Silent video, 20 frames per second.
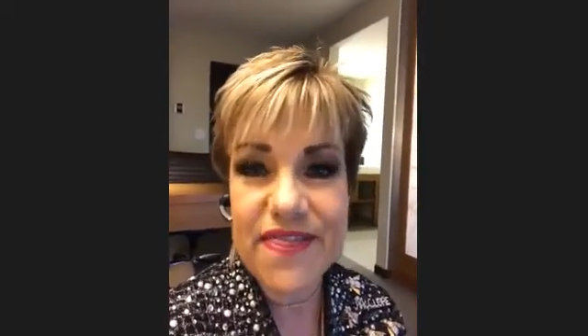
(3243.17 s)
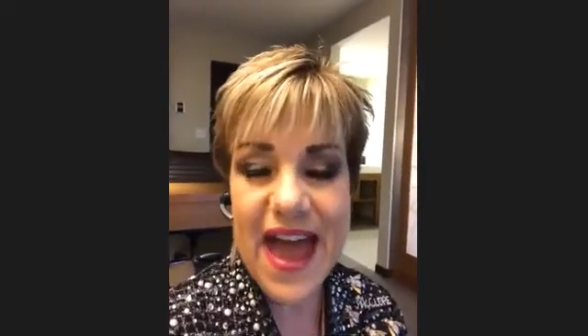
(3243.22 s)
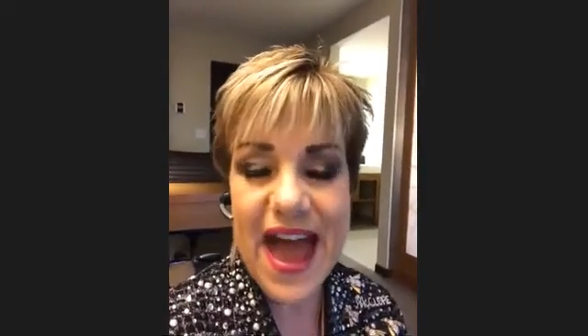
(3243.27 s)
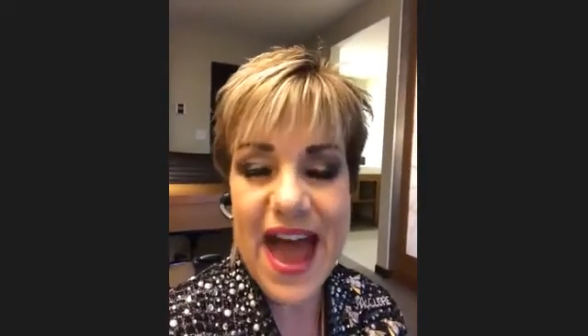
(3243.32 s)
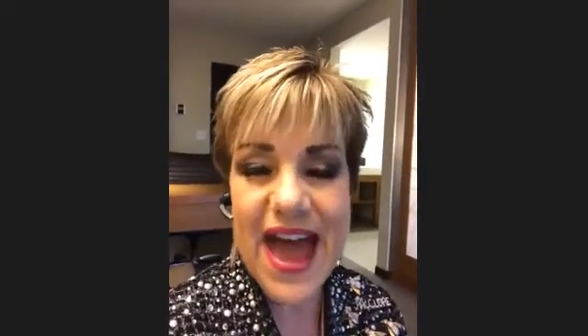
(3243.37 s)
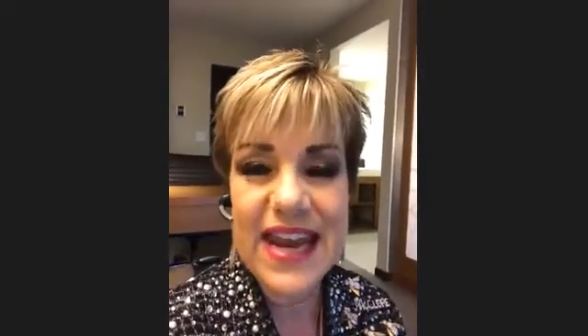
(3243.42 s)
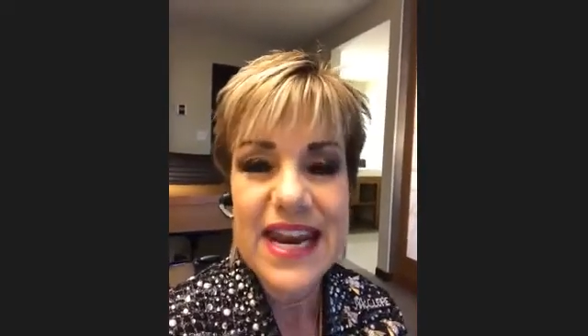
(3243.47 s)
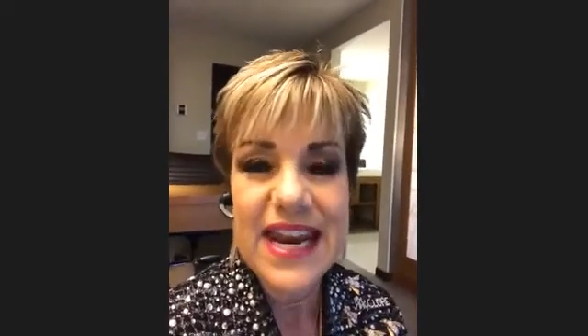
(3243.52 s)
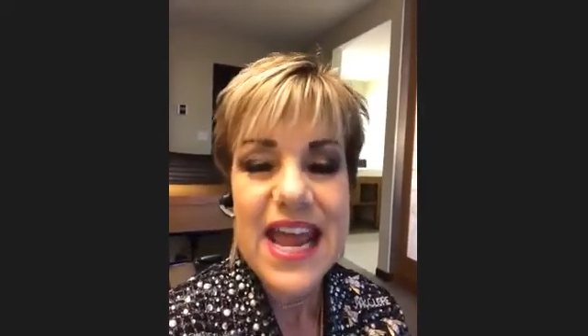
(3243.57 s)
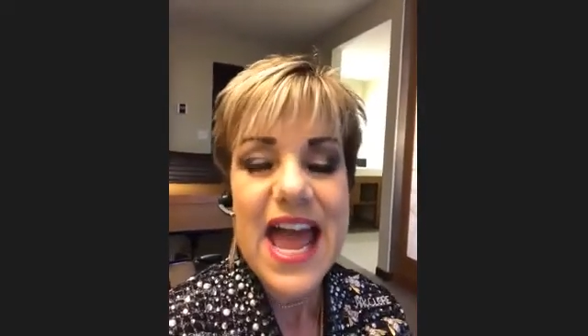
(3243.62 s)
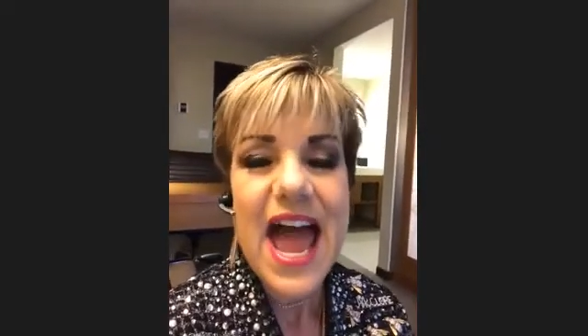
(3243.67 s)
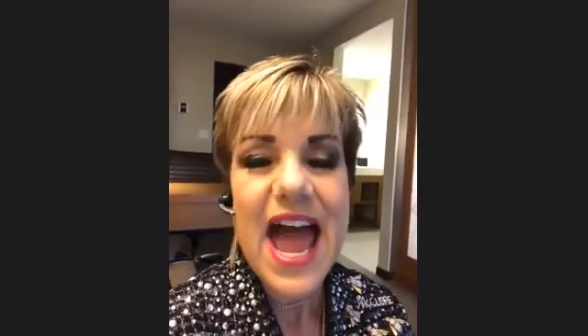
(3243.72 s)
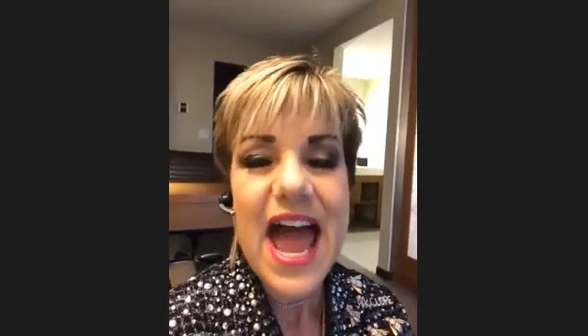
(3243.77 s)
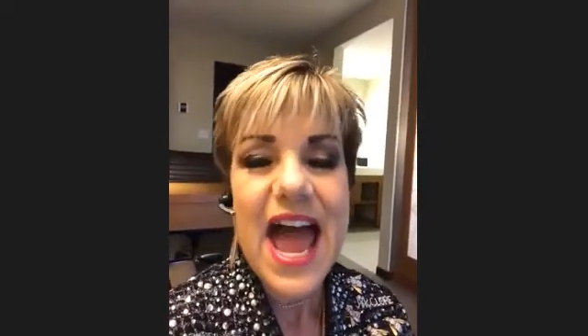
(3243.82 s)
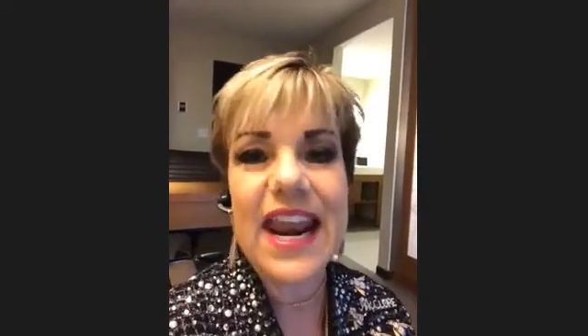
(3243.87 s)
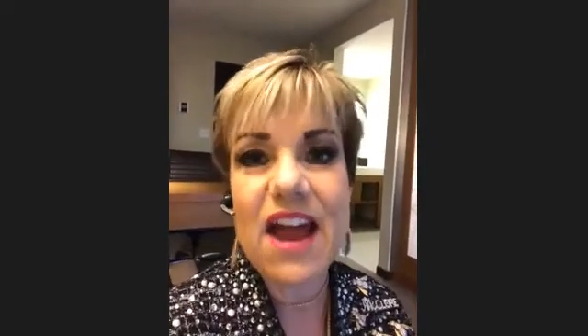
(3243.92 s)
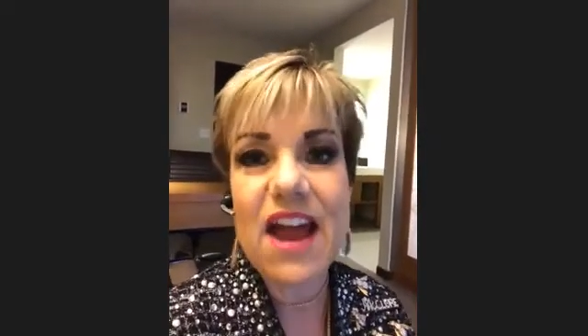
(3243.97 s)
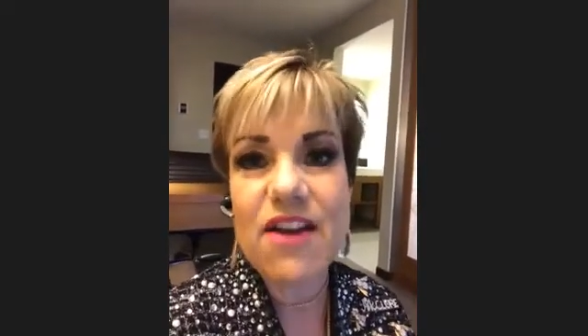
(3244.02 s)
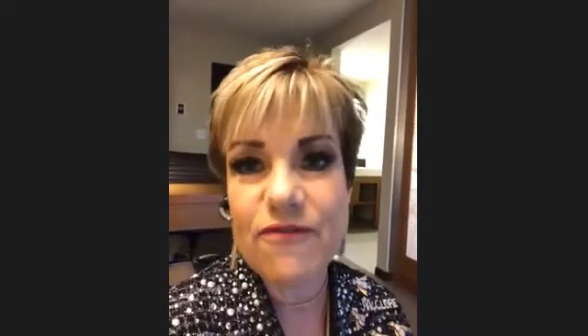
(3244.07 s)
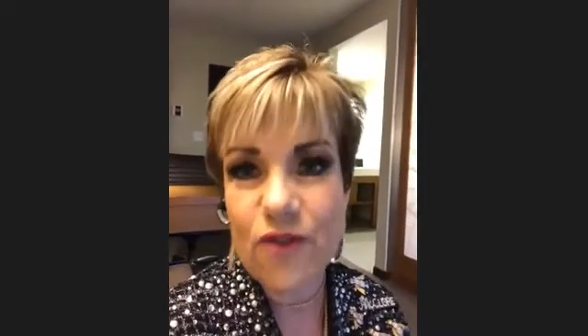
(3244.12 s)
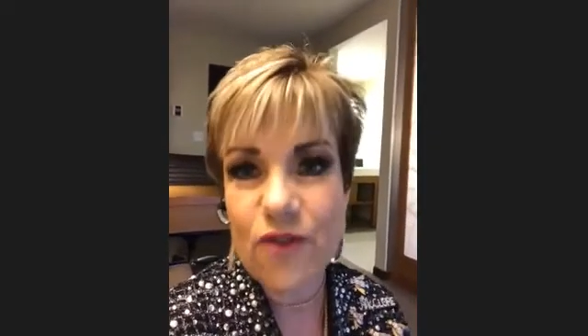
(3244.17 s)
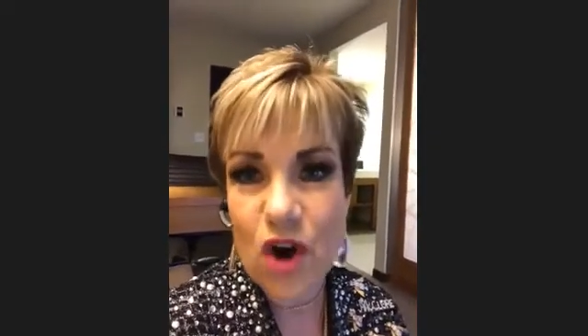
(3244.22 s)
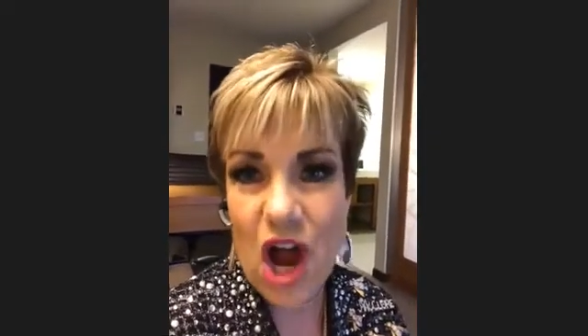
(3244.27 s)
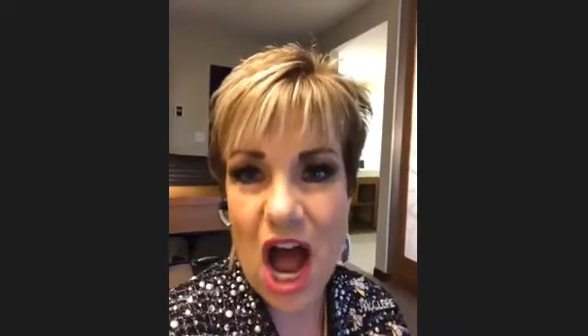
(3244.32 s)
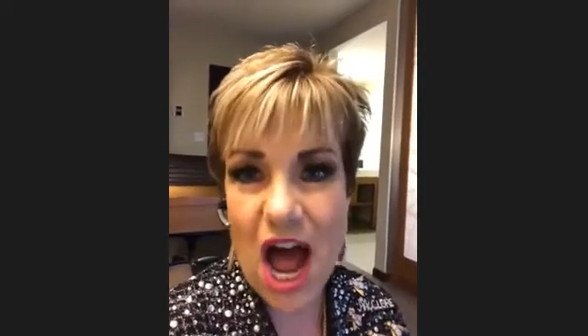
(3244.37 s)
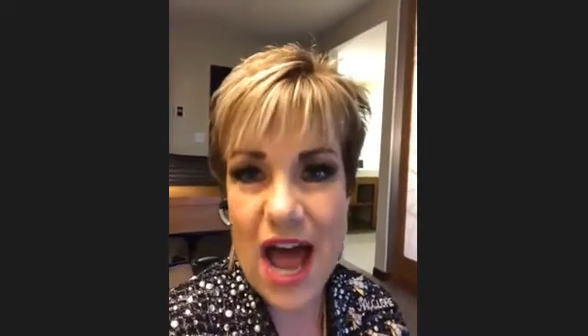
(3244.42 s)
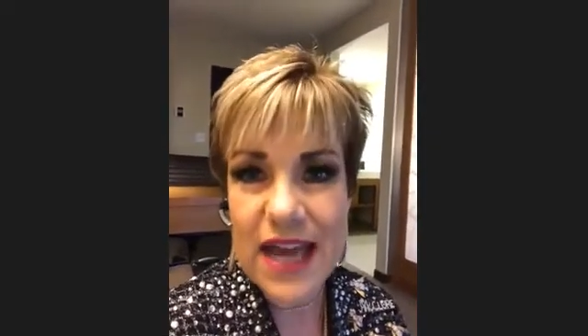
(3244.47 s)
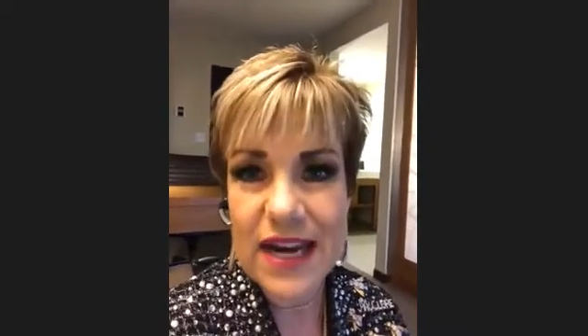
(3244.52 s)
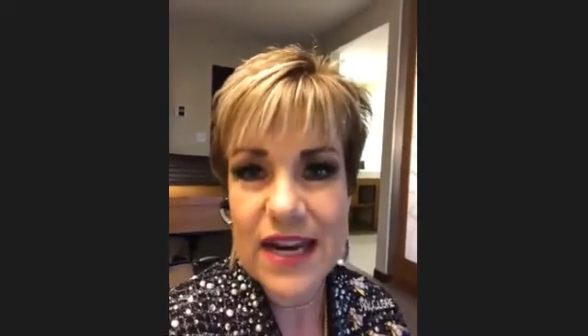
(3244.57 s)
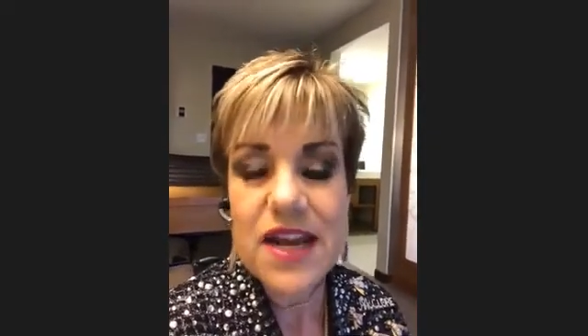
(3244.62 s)
that and I
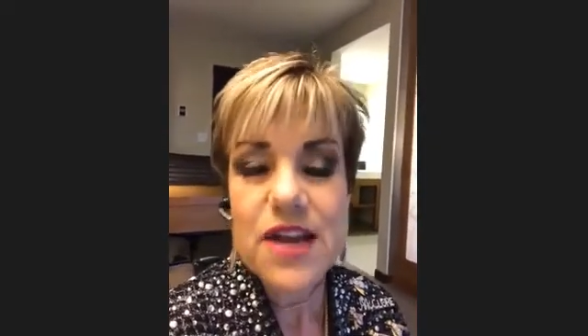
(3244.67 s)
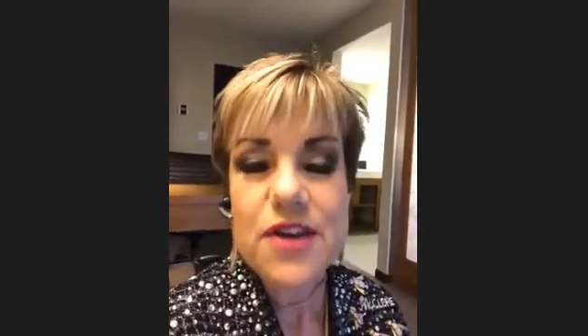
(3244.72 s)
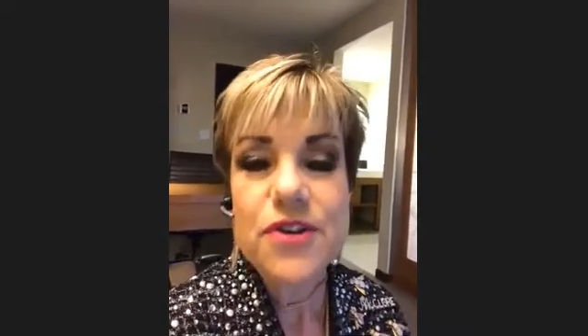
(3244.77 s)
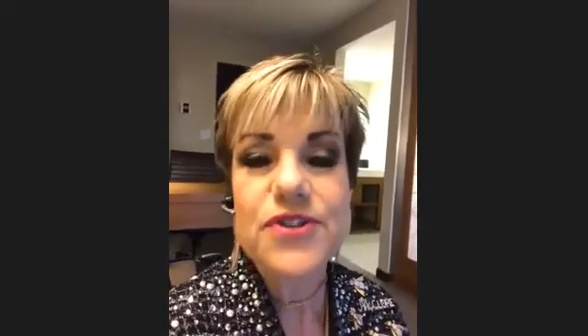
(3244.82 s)
forgot.